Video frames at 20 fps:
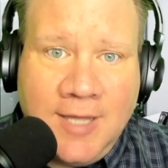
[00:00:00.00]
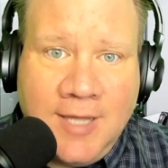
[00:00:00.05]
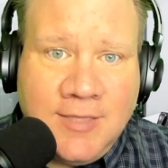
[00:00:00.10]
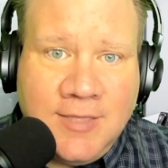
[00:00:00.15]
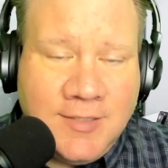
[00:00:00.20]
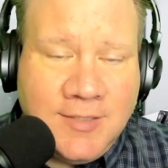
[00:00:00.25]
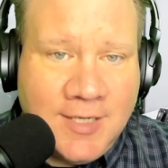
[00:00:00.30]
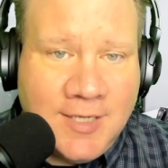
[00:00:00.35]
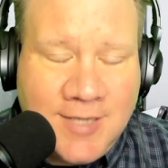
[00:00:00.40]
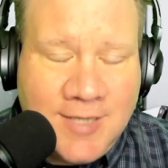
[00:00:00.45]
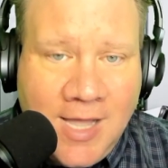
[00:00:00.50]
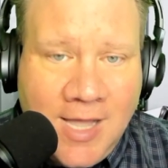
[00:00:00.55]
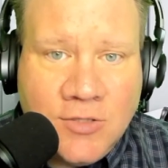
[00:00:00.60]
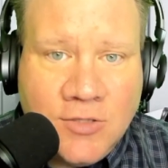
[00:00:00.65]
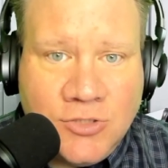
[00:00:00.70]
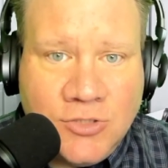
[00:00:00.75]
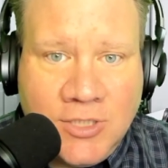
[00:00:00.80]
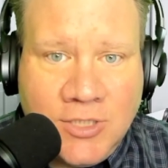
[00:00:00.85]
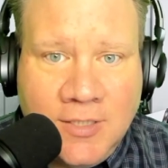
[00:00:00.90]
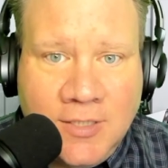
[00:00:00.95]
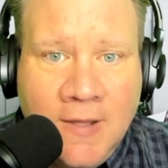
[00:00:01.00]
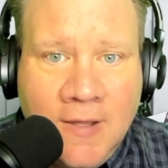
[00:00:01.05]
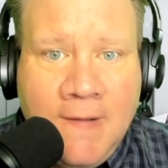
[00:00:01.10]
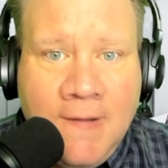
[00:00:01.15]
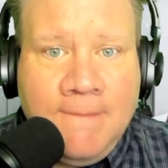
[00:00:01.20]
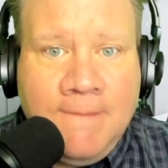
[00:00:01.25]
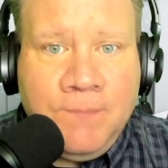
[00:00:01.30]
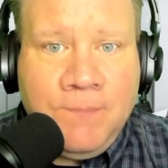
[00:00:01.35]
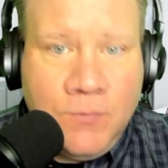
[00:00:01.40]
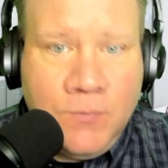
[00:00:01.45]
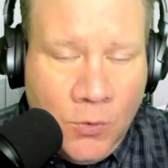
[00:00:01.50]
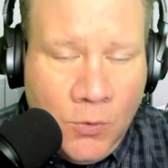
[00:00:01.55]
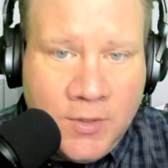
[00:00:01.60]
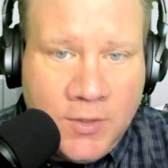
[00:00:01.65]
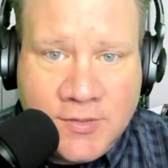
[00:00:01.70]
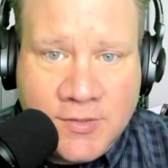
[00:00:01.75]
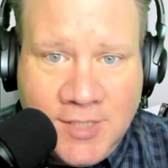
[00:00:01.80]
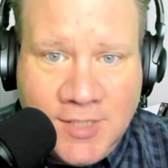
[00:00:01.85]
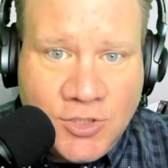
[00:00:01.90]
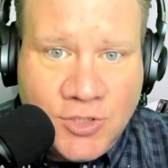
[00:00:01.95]
I think technology
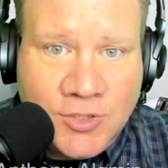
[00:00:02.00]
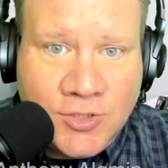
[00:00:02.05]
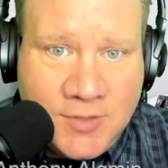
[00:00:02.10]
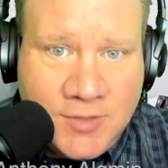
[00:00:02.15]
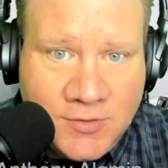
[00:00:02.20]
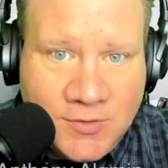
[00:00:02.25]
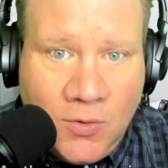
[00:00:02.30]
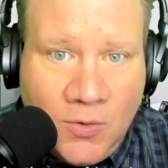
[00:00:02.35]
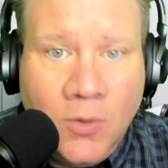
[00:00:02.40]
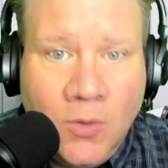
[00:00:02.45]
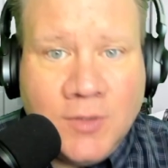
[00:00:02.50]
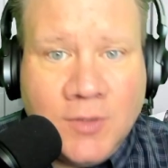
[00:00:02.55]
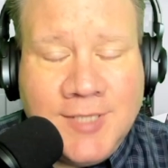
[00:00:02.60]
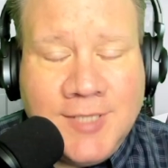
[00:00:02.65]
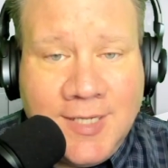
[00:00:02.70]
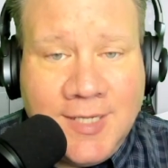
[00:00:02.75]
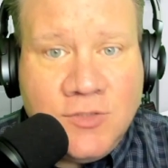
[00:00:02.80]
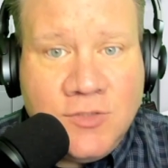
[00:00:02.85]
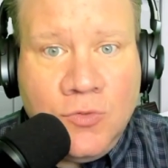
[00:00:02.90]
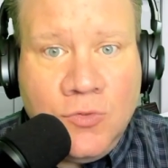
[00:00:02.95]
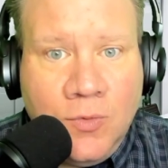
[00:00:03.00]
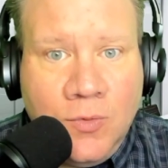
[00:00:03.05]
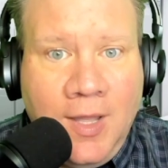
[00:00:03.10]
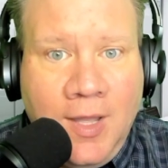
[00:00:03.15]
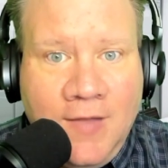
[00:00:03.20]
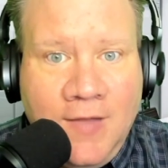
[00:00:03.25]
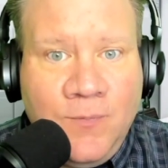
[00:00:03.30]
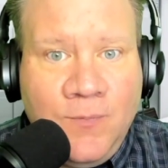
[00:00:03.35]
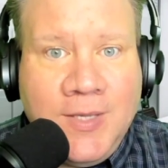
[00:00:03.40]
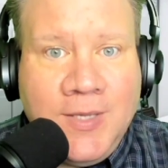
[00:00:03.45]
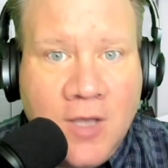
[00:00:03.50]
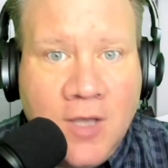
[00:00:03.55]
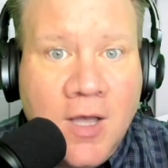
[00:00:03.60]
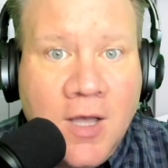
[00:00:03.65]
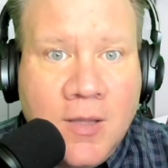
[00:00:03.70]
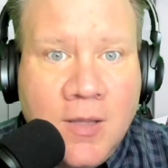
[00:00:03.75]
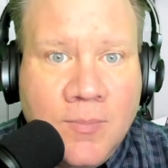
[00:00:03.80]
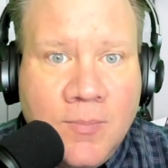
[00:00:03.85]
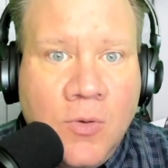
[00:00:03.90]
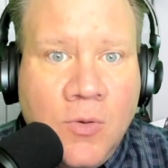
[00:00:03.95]
organizations as a whole tend to have
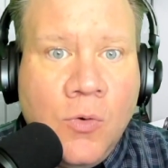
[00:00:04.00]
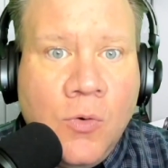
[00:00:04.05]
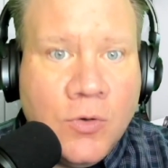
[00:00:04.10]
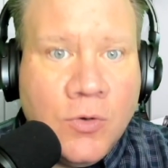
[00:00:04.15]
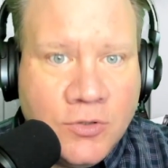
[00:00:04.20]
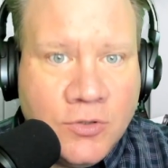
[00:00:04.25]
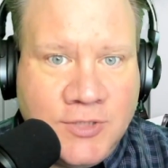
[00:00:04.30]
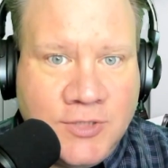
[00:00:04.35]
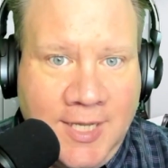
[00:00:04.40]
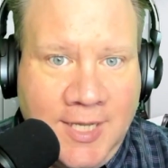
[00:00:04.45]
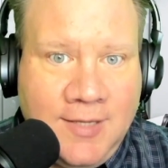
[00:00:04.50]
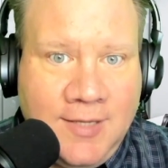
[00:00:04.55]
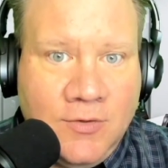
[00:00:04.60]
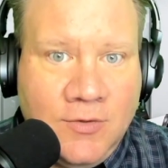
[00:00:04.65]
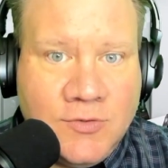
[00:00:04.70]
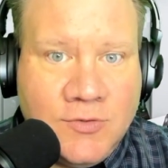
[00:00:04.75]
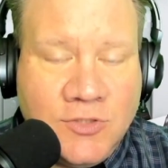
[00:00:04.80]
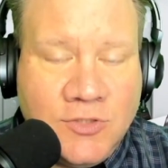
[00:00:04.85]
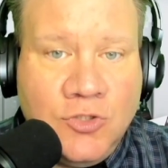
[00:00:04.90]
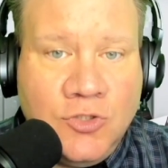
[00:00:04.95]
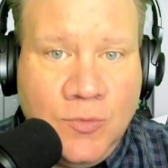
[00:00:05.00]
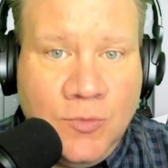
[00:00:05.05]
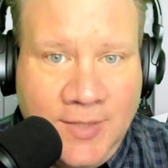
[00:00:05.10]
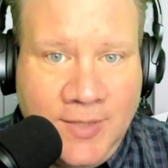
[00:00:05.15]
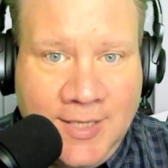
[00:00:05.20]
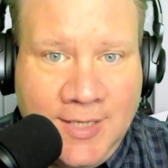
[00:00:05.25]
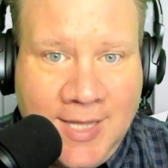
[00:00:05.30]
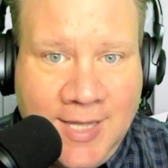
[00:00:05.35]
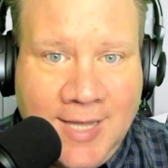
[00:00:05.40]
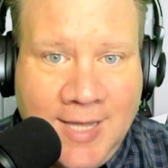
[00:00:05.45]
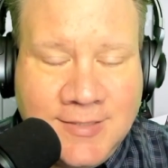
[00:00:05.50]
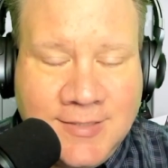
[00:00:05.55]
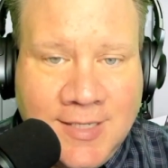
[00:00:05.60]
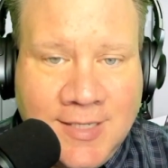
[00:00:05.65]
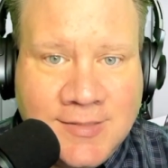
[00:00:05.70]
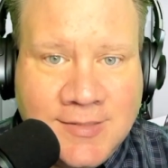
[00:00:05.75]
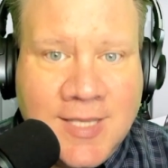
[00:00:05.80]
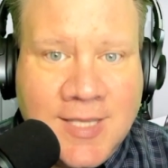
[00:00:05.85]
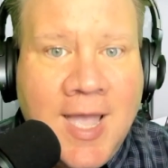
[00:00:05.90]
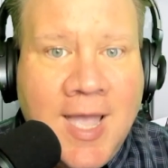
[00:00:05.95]
become order takers in too many
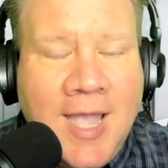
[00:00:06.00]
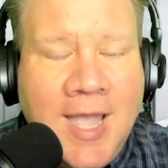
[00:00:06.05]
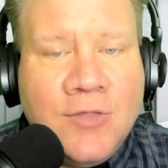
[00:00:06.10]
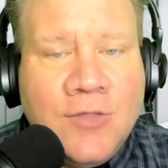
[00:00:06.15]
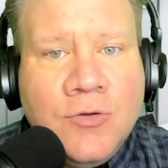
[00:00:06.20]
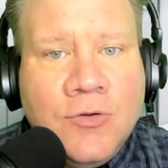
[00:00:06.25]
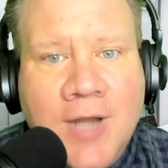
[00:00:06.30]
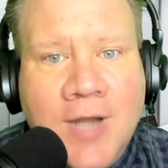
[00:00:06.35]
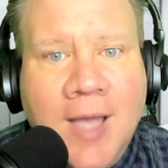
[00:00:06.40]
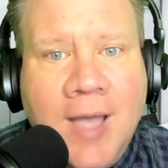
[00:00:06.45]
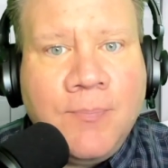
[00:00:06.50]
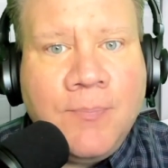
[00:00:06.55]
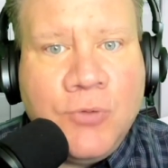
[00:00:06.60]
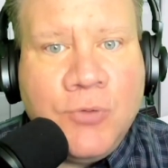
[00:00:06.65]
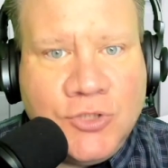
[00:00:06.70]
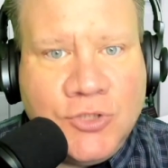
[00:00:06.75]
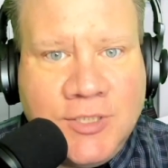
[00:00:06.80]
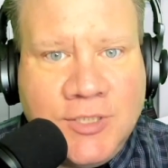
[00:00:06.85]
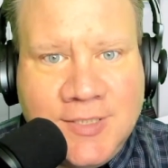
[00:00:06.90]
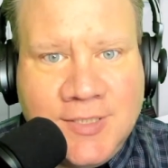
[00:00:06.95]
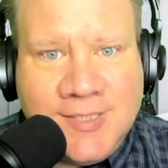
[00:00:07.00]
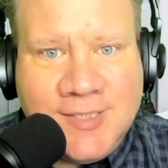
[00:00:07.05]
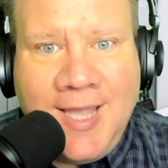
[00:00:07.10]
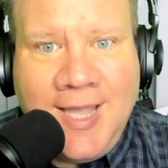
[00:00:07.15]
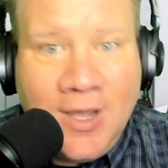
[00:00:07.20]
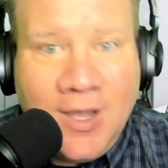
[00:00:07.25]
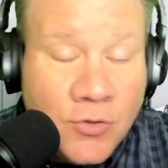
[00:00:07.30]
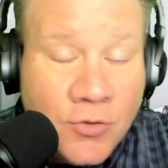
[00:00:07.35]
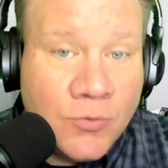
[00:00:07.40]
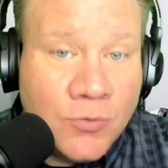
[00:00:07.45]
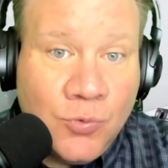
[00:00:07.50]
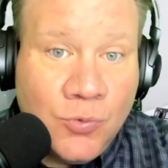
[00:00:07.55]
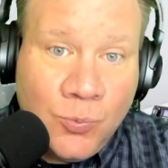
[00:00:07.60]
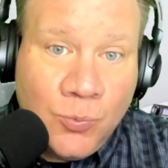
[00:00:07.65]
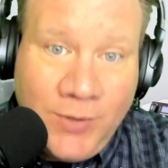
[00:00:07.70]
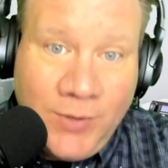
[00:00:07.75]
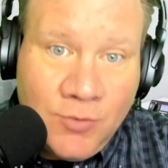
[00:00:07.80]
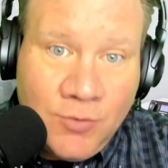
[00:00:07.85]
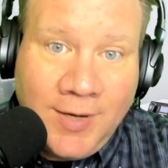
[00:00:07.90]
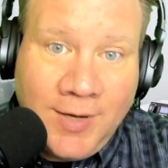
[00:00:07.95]
contexts, and they're not pushing to say, how can
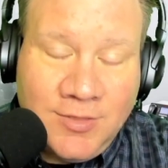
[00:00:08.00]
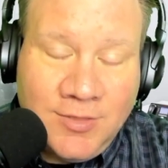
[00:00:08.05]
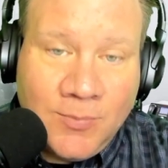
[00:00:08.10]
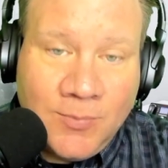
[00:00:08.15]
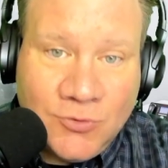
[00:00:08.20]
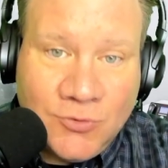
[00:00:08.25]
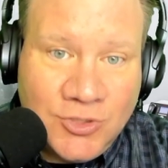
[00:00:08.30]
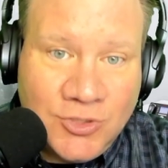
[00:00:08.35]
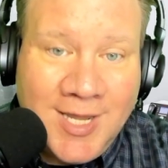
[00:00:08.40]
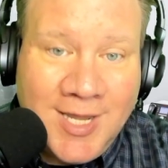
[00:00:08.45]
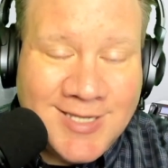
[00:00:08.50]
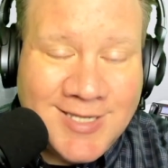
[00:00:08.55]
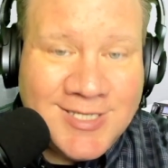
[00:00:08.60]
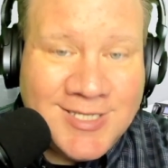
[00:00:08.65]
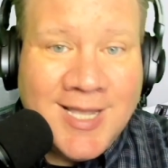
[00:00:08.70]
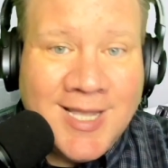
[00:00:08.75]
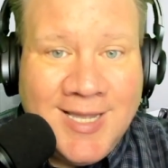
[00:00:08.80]
we create the most change?